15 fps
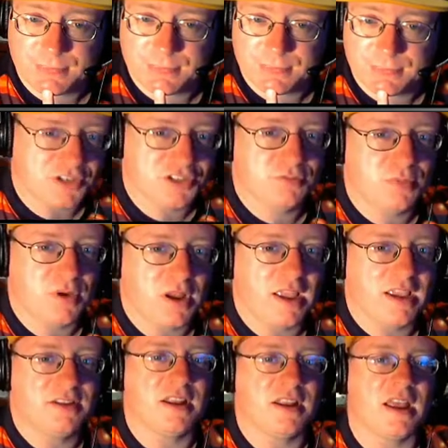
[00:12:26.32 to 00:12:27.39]
Passerby
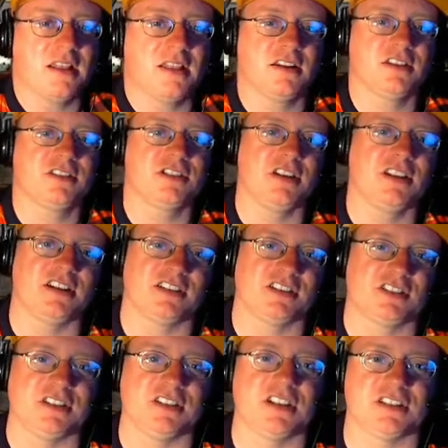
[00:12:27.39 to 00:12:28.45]
and now let us
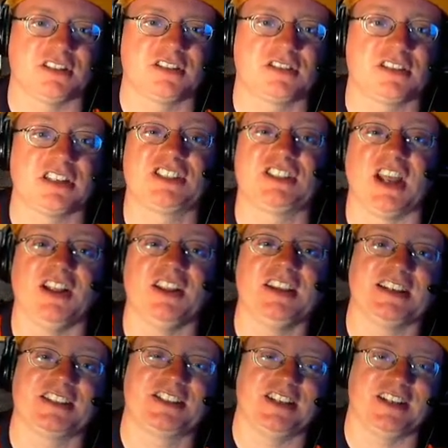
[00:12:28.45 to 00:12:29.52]
look in
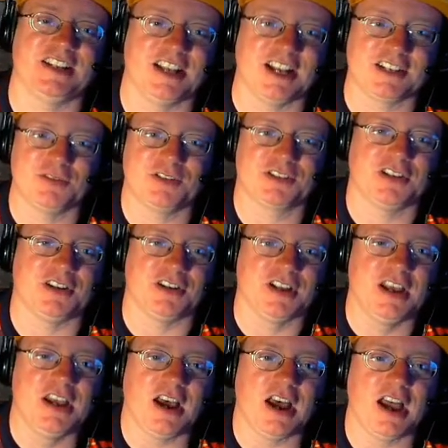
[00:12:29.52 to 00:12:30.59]
Castelia City. That's what it's called.
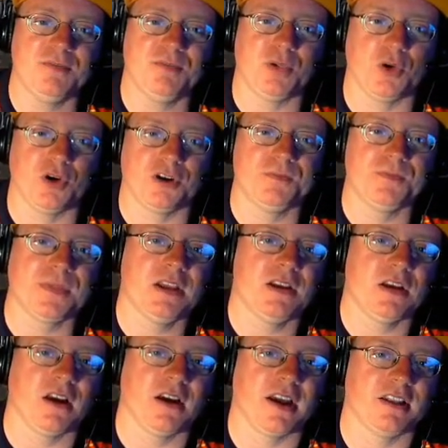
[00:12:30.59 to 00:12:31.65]
I'm bored.
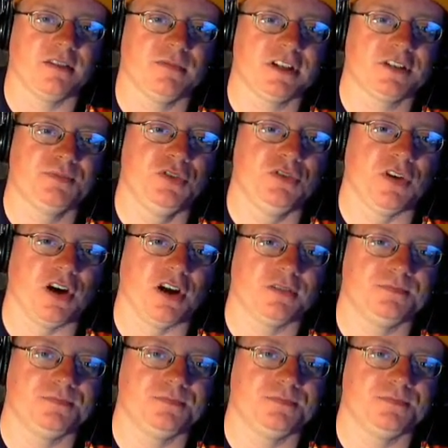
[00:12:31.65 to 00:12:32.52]
All right, let's move on.